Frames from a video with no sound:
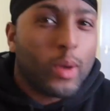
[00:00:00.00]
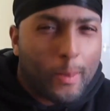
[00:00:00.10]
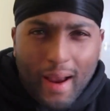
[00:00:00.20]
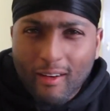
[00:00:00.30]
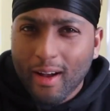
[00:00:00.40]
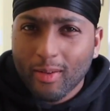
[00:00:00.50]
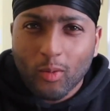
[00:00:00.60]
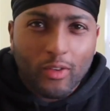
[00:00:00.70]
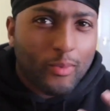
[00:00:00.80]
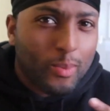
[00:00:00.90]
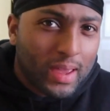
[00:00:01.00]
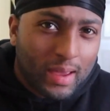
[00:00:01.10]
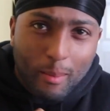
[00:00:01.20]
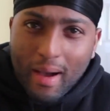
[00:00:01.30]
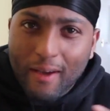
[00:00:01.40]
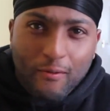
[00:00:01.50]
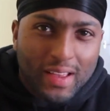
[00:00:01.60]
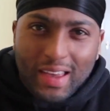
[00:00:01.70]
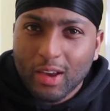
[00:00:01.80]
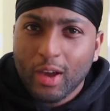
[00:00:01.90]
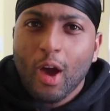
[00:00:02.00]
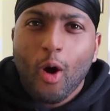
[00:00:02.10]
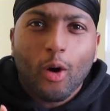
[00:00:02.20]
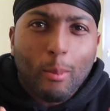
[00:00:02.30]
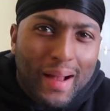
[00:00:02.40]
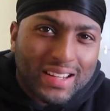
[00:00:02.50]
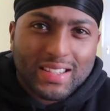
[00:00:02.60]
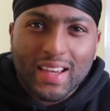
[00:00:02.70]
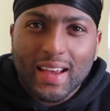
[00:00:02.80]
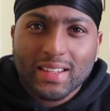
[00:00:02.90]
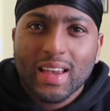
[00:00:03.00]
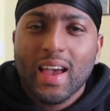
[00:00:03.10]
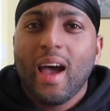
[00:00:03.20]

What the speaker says: bit of background with me and my affinity on Match Attax.